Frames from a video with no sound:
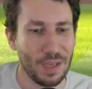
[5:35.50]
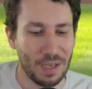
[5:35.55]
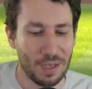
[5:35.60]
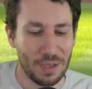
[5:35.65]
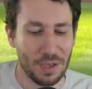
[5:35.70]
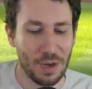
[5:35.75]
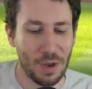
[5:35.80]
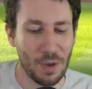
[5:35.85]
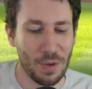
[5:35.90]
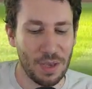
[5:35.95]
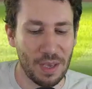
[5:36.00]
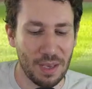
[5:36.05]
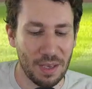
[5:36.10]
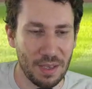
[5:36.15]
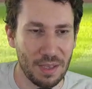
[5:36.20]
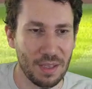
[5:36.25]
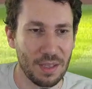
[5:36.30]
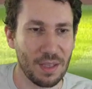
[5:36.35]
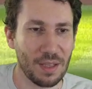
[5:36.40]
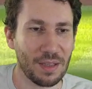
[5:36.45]
You know,
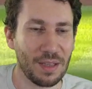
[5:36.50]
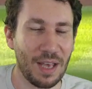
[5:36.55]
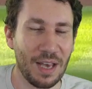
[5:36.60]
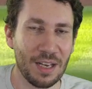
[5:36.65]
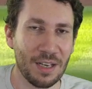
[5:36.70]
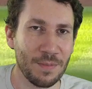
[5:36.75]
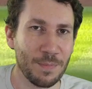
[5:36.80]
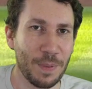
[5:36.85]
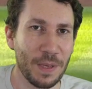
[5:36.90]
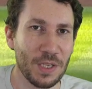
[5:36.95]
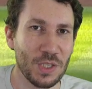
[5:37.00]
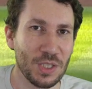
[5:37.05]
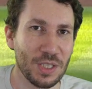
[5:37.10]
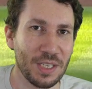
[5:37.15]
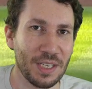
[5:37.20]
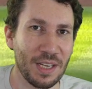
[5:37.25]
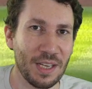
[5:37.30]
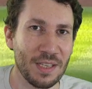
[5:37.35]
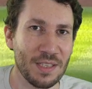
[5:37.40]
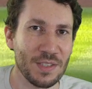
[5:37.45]
a lot of
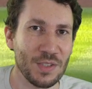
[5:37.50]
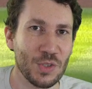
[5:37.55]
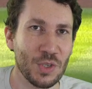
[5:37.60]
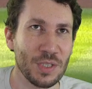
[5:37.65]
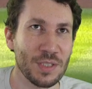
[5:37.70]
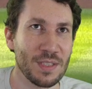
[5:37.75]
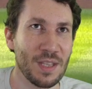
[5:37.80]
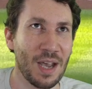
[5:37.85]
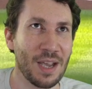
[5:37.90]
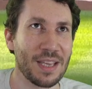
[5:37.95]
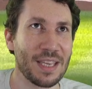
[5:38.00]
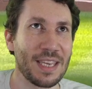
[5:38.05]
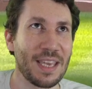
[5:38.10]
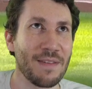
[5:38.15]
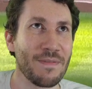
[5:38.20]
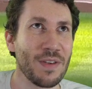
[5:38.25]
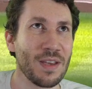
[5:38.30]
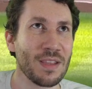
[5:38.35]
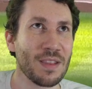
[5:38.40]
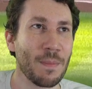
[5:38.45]
pitching is just not
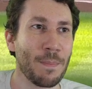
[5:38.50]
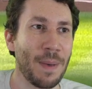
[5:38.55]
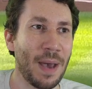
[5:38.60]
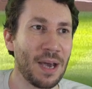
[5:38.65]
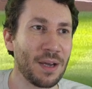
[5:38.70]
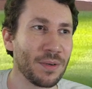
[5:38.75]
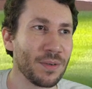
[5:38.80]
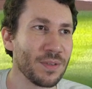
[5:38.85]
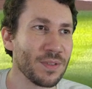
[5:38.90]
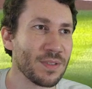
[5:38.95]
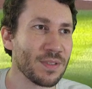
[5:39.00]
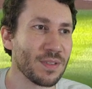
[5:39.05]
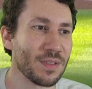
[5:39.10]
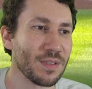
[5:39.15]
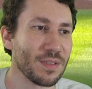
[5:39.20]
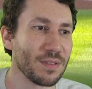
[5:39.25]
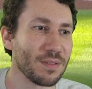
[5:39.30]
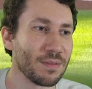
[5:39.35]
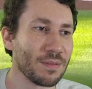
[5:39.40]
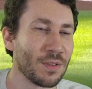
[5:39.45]
giving the
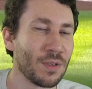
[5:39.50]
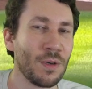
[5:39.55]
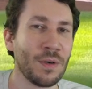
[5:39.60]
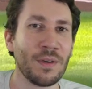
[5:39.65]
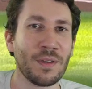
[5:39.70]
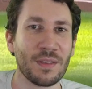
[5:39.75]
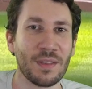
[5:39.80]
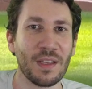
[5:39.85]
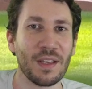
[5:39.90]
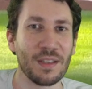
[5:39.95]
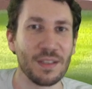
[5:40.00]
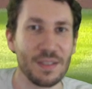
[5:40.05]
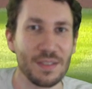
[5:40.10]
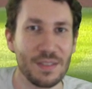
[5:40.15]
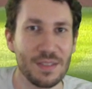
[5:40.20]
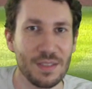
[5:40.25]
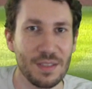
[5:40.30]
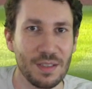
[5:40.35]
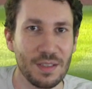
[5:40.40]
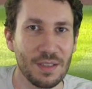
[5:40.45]
batters good
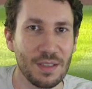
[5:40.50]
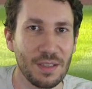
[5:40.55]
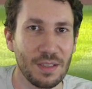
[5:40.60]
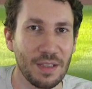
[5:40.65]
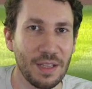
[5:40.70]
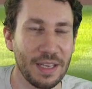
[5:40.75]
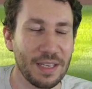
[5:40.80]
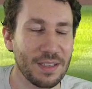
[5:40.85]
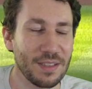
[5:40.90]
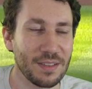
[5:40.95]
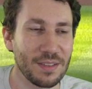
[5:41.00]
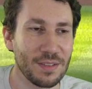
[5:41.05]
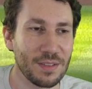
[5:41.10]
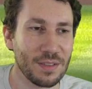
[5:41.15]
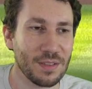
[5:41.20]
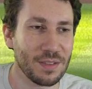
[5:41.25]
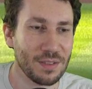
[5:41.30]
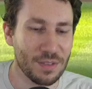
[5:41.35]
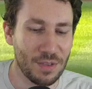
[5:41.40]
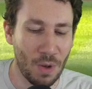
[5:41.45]
things. Like,
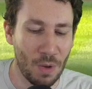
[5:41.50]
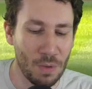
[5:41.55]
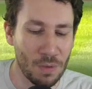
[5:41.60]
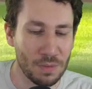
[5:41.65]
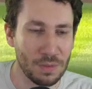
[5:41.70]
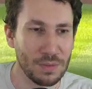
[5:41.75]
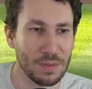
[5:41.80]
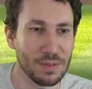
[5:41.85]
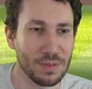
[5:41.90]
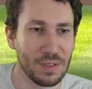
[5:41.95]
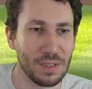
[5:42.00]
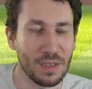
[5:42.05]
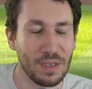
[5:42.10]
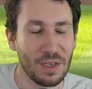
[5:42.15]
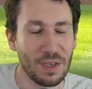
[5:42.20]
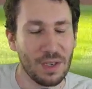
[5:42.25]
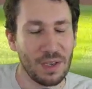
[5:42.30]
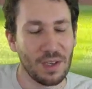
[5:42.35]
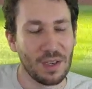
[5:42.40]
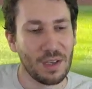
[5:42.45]
don't
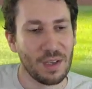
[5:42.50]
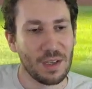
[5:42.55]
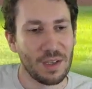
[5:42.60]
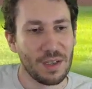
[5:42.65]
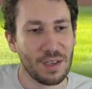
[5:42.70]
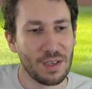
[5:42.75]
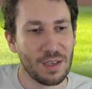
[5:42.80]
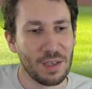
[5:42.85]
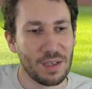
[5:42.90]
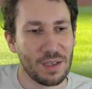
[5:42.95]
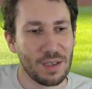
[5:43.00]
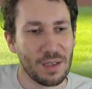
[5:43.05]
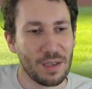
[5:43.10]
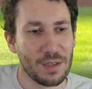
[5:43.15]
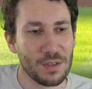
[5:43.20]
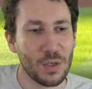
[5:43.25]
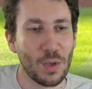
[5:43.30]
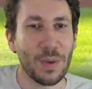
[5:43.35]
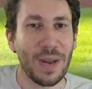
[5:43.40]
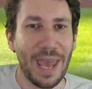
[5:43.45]

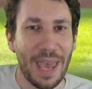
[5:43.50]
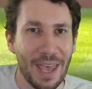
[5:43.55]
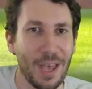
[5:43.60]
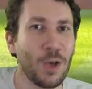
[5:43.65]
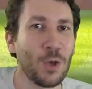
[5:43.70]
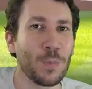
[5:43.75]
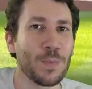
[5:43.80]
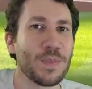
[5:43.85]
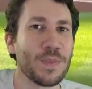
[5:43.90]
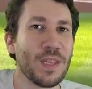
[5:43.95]
help